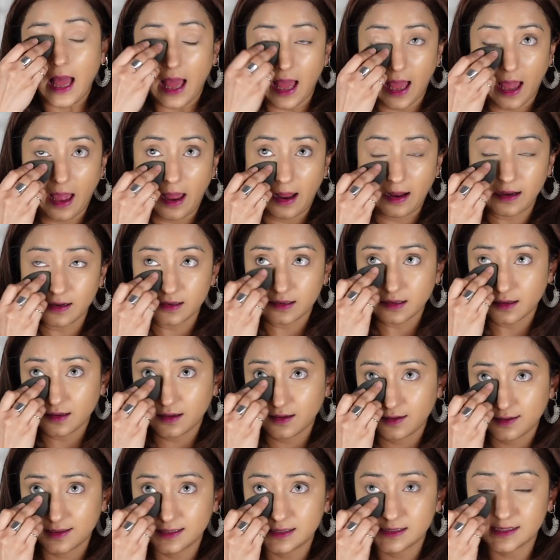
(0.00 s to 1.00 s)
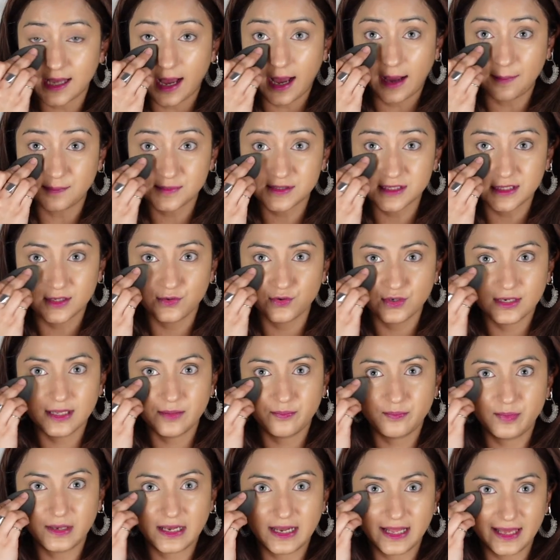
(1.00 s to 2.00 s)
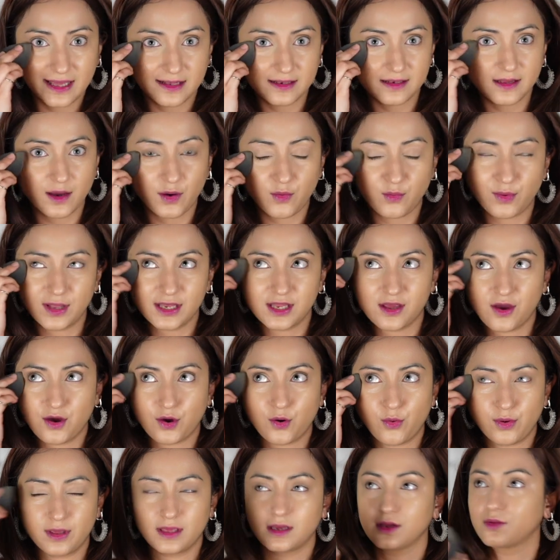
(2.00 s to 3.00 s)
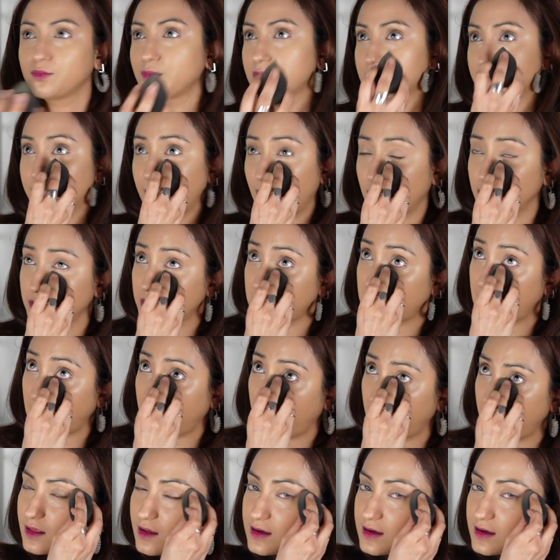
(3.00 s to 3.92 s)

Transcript: and it's absolutely plain when you're going in with powder,